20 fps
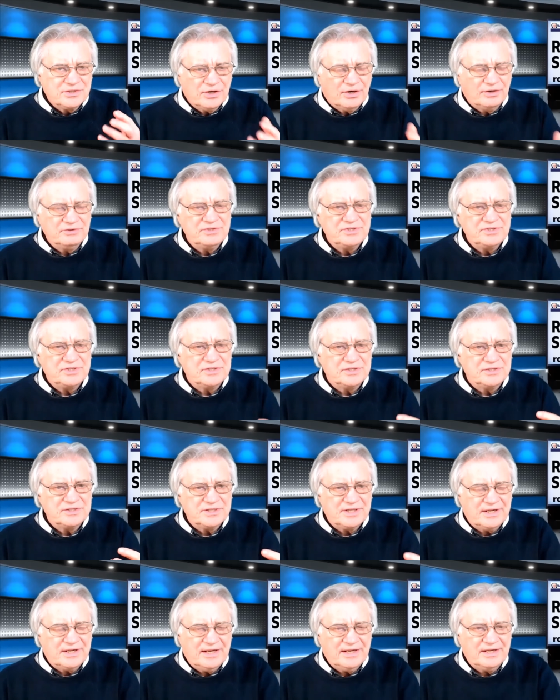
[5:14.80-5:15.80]

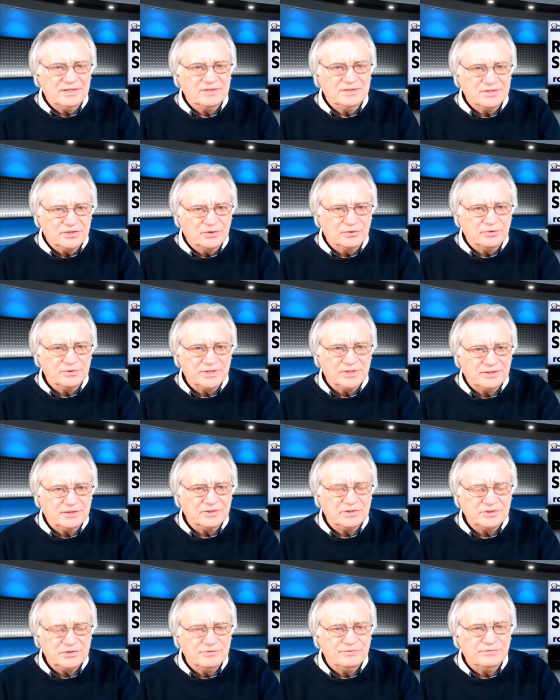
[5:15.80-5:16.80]
constant hand holding
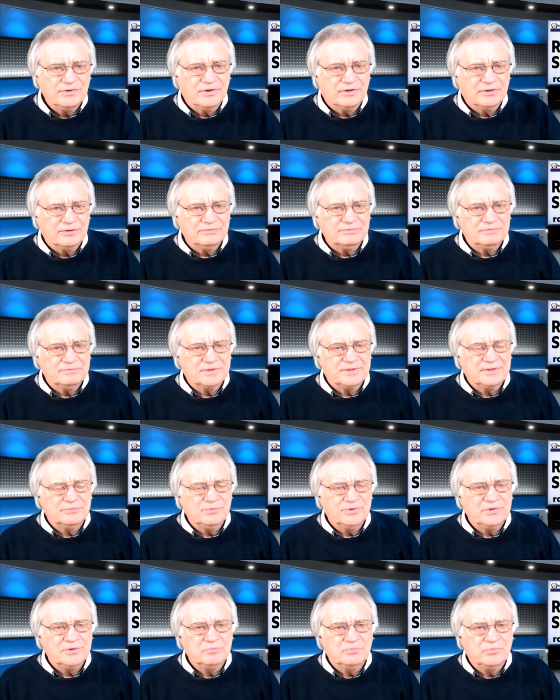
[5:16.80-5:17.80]
that you've got
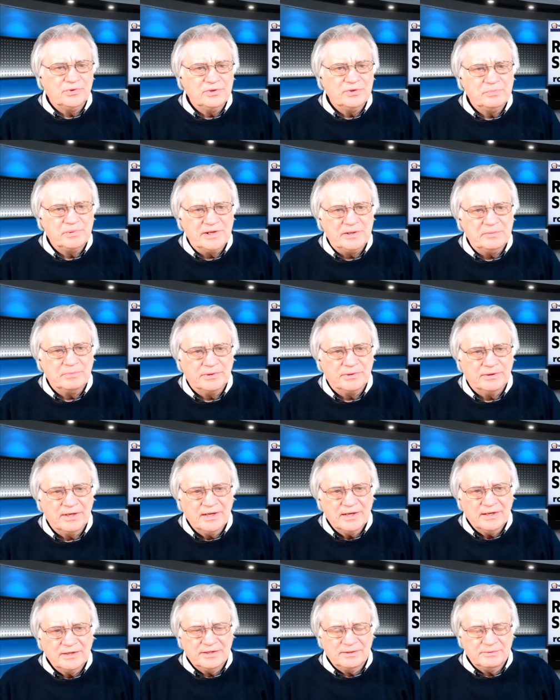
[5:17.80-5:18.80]
with with people
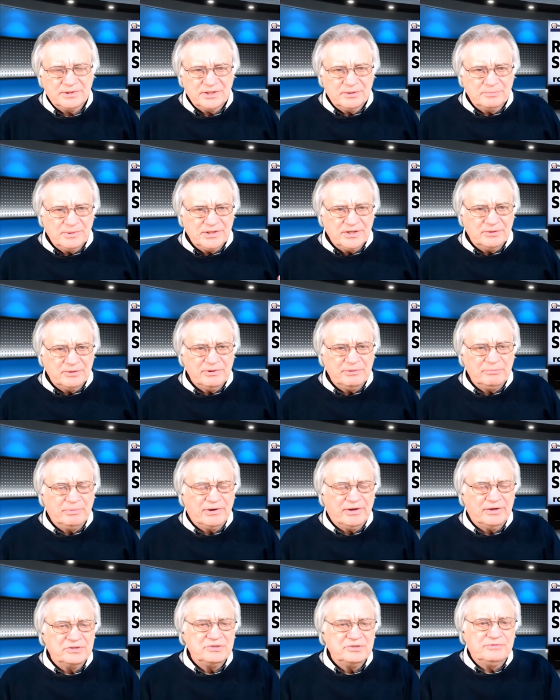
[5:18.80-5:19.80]
that they're becoming
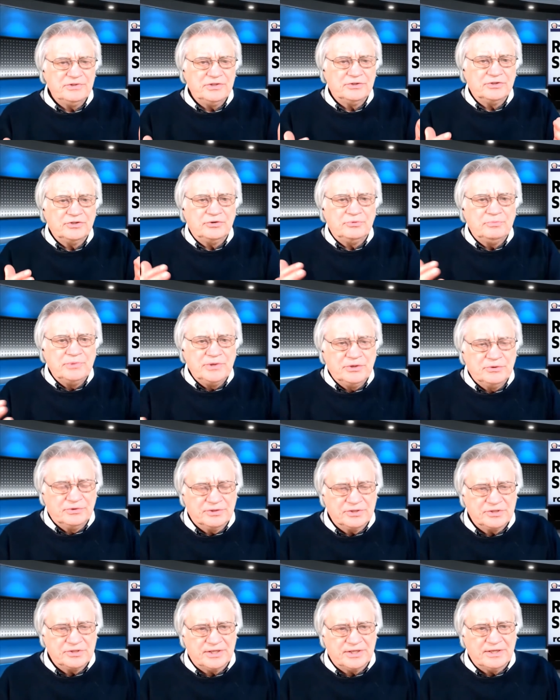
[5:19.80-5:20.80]
part of your
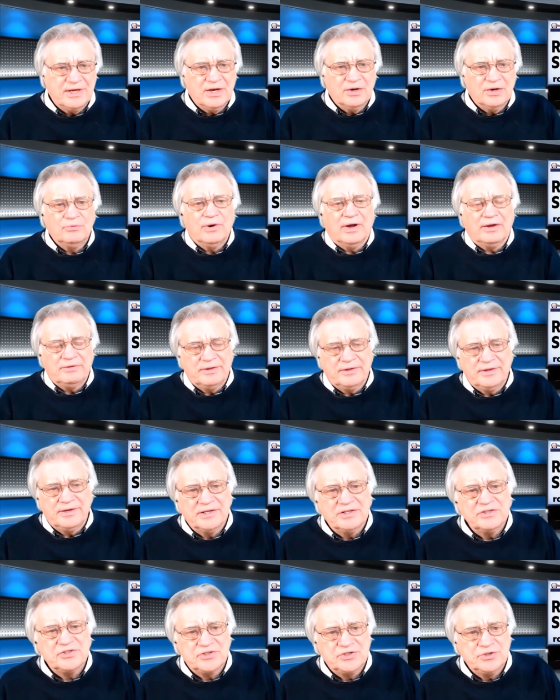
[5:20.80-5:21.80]
community rather
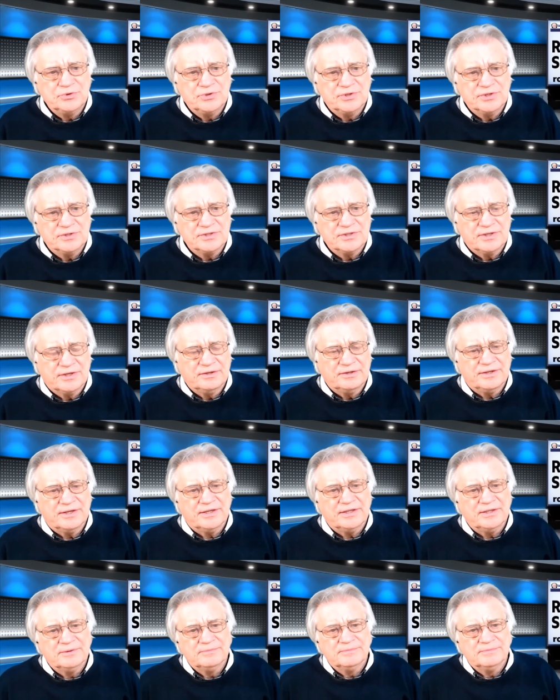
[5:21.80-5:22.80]
than a student, aren't
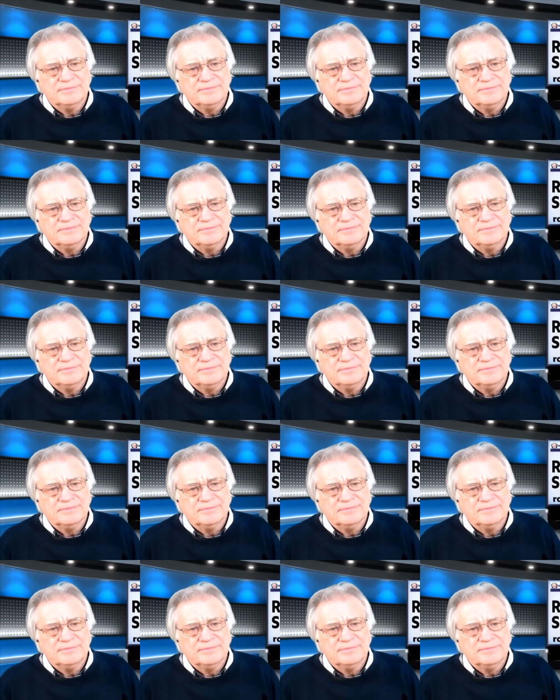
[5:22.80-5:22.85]
they?